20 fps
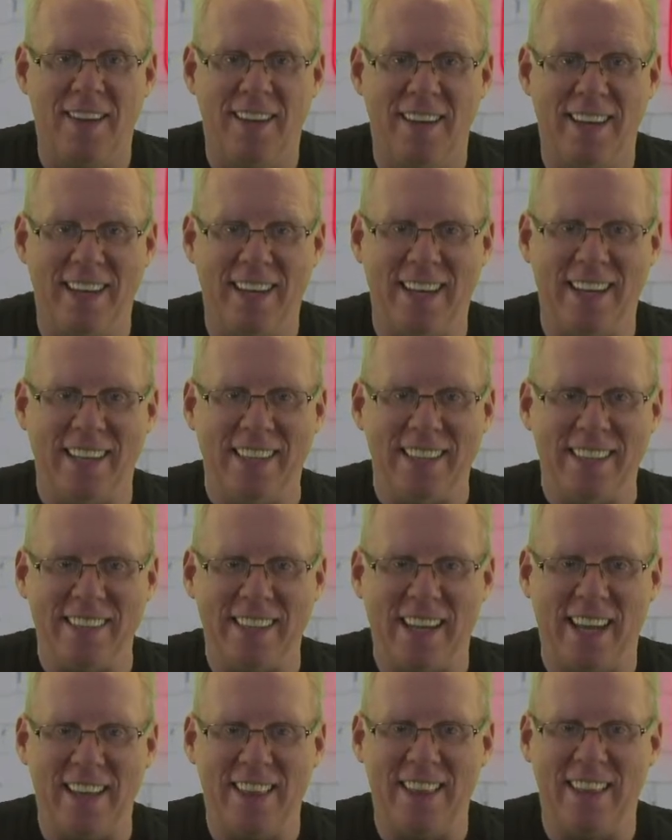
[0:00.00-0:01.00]
And
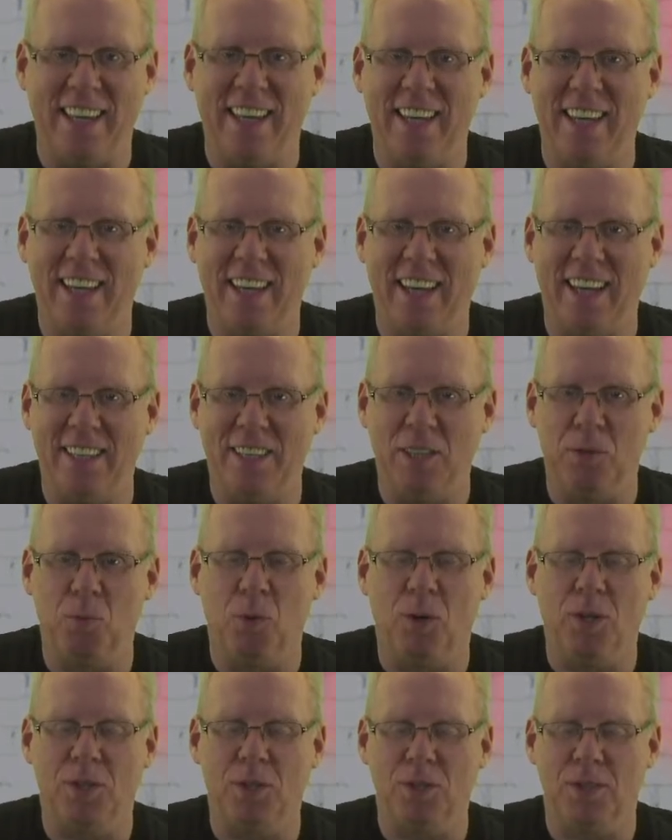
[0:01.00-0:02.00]
I think I didn't
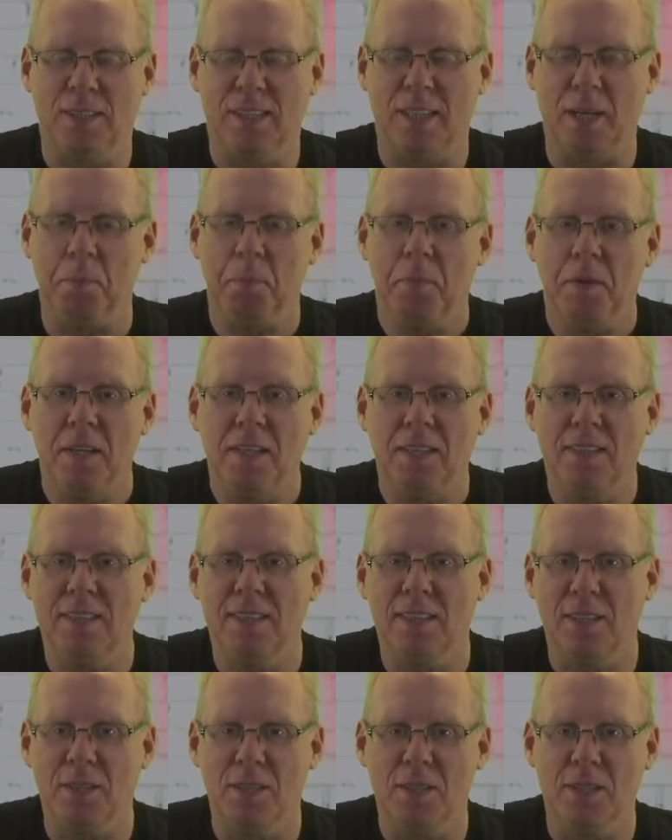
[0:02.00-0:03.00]
want to skip this
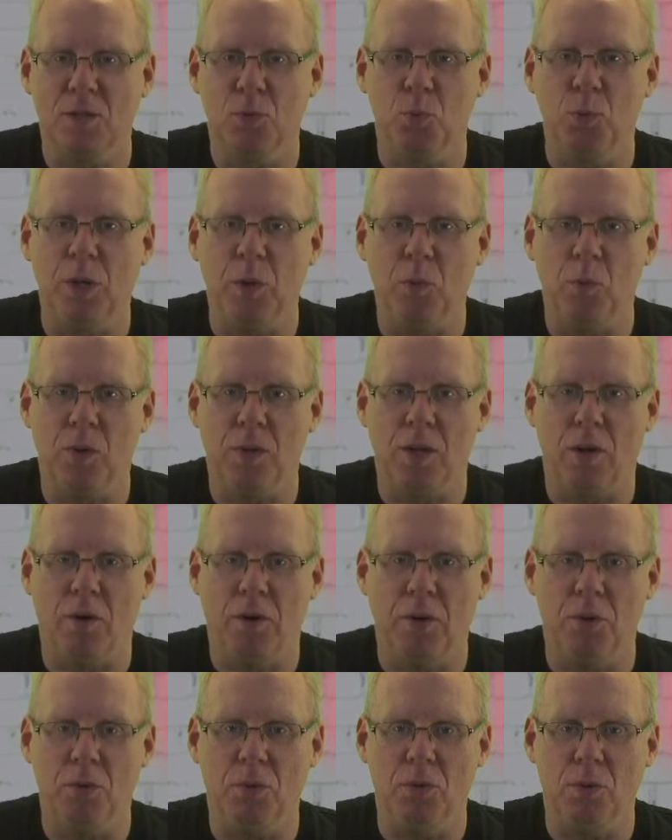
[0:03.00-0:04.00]
week with our
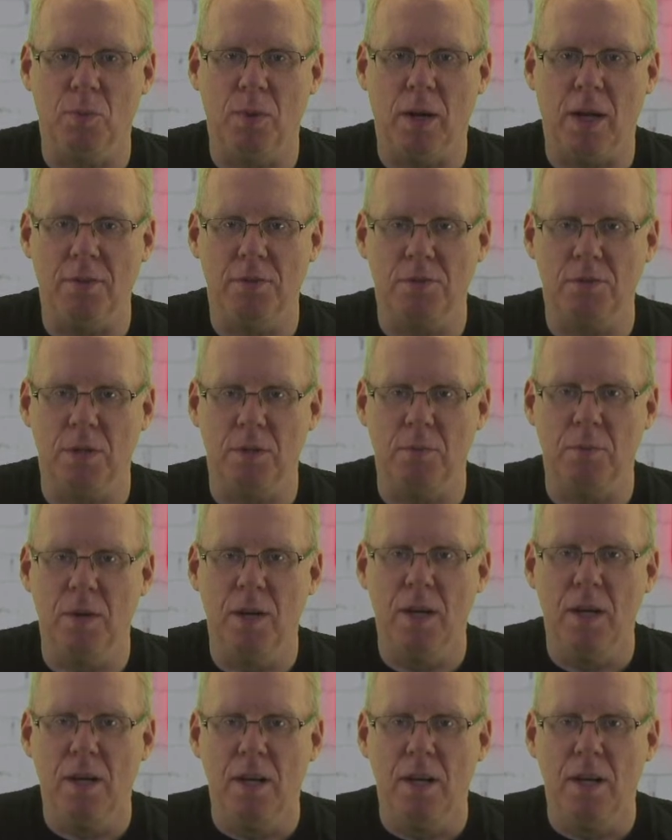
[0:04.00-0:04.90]
YouTube live stream.